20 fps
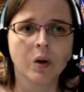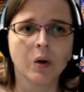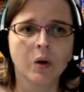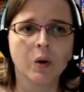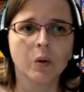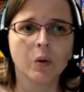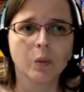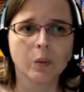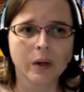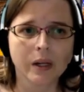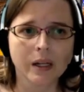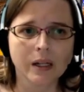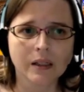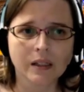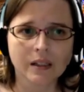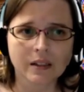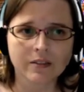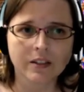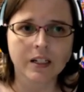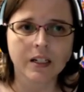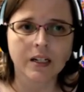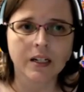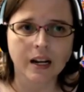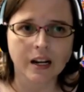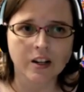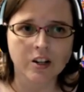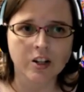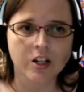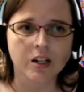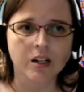We live in a
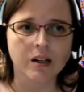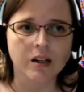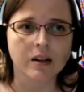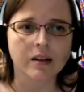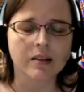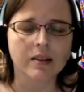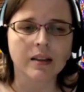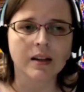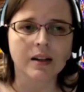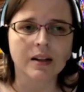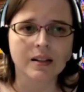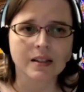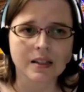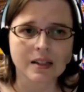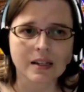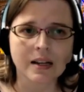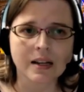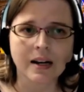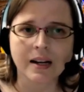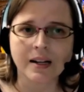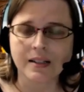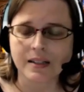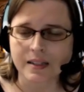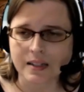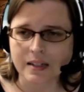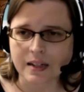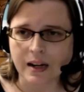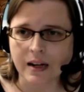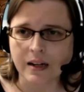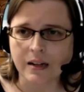nation that is in a
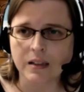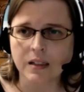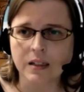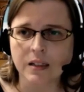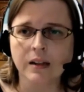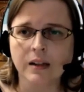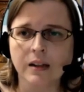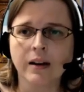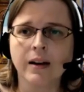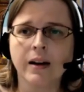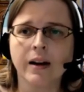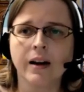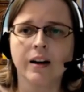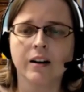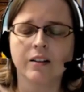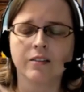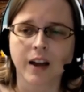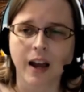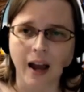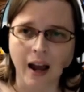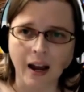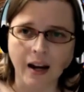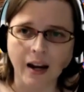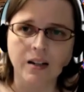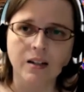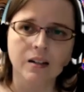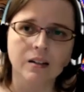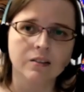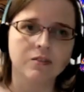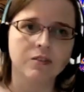state of
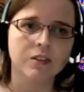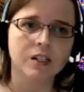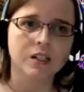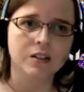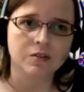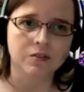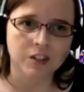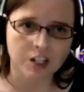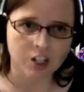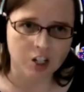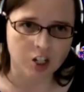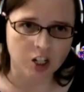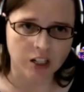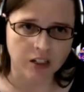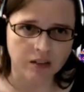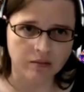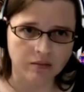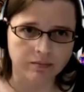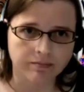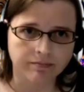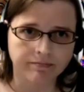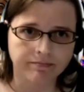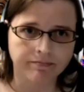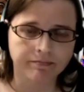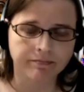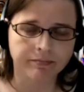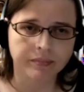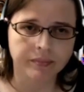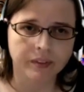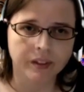active division.
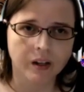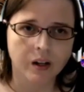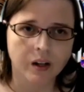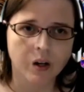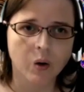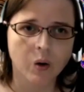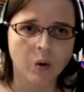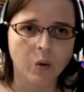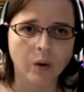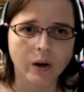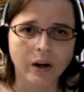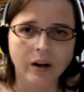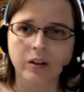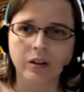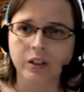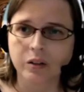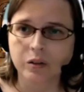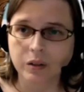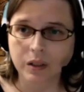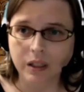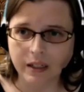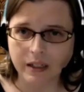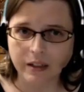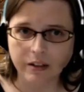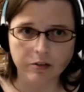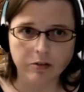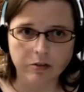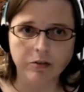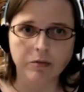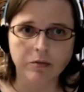Where you
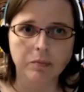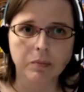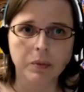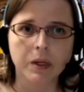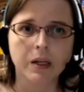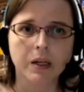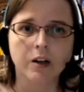live, be it